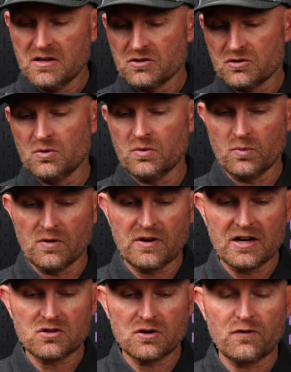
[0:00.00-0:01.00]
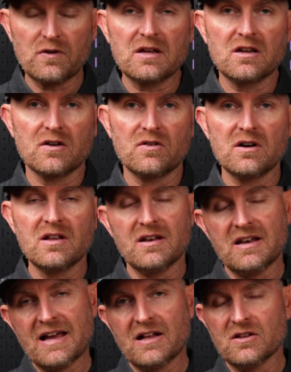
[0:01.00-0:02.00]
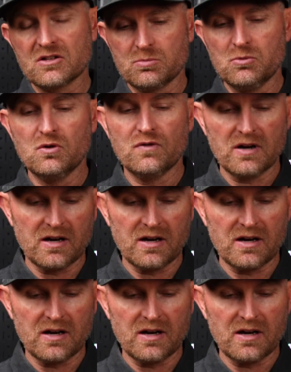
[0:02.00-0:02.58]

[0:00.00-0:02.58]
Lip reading: So we've got your feet covered. Now let's move